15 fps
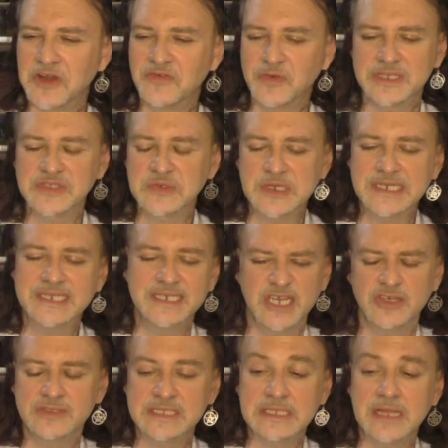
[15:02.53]
of what's written in
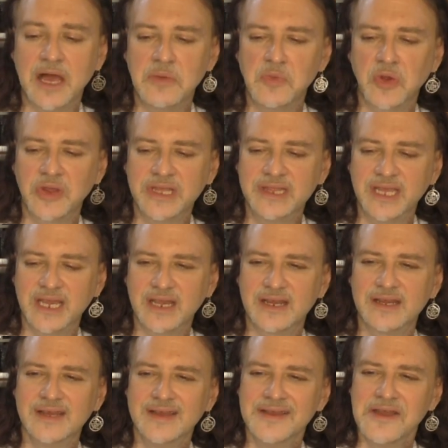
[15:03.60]
here. There's a lot more in
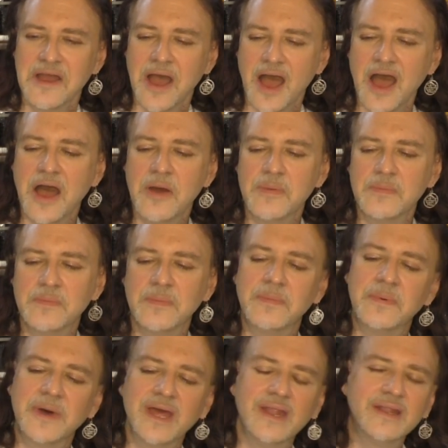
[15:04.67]
there.
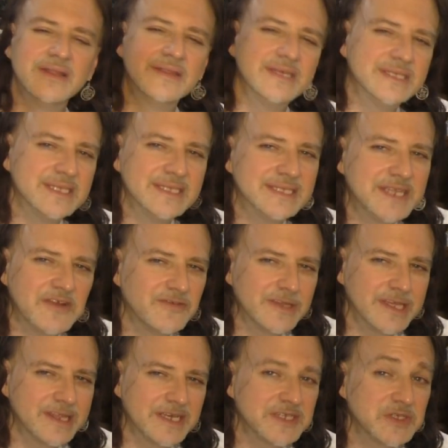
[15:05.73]
But this is
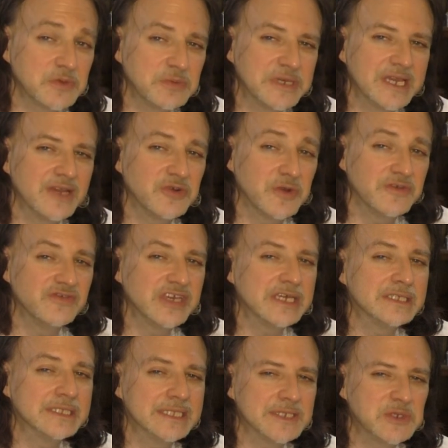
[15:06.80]
definitely things are being
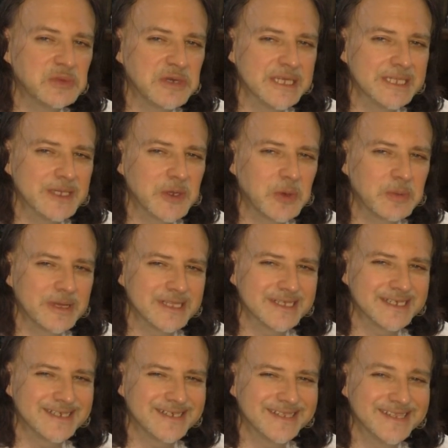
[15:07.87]
revealed little by little by
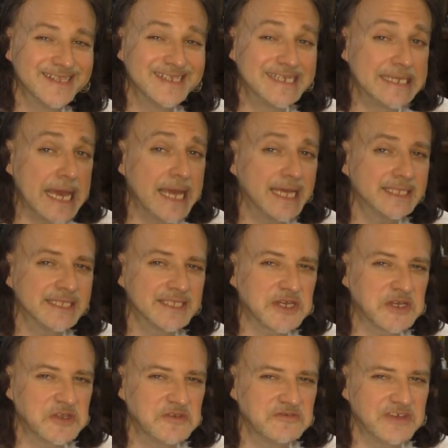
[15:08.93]
little. The Dance
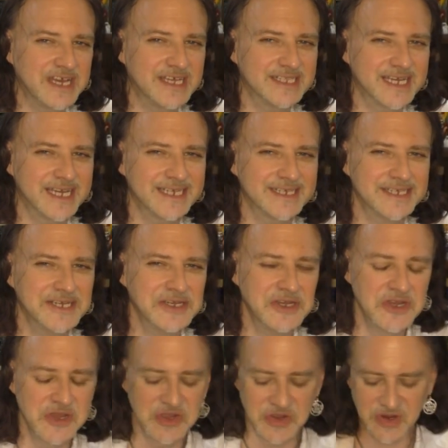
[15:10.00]
Unveiling.
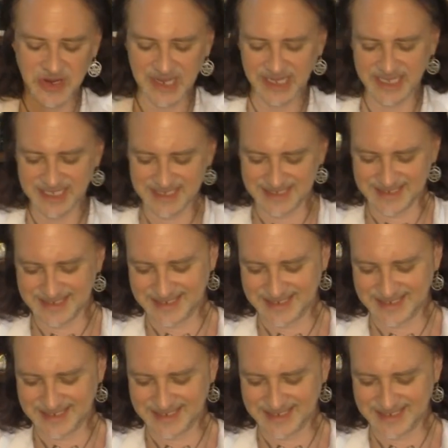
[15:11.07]
Right?